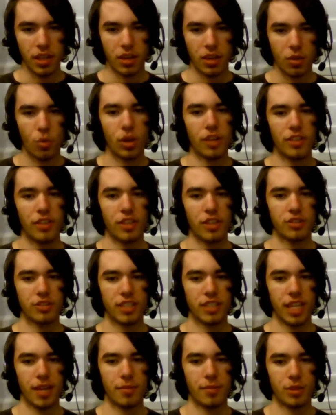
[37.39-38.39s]
One of those
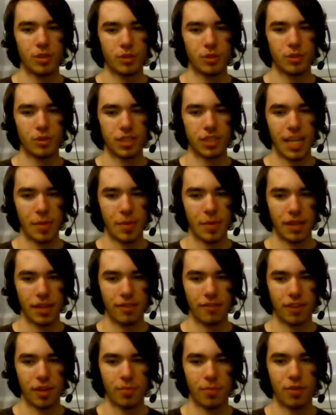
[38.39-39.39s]
games was the game we made
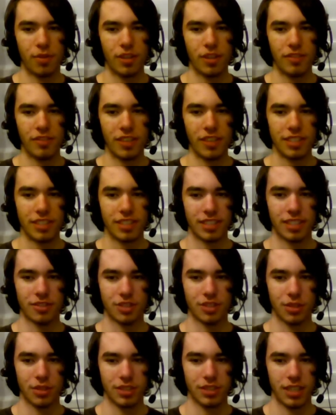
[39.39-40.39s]
for a previous
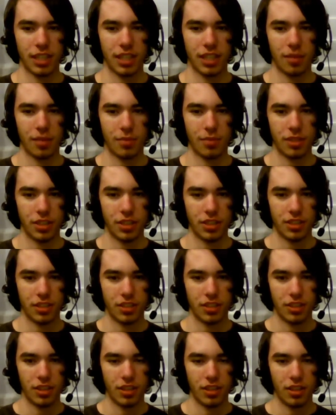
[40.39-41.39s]
SkillsUSA competition.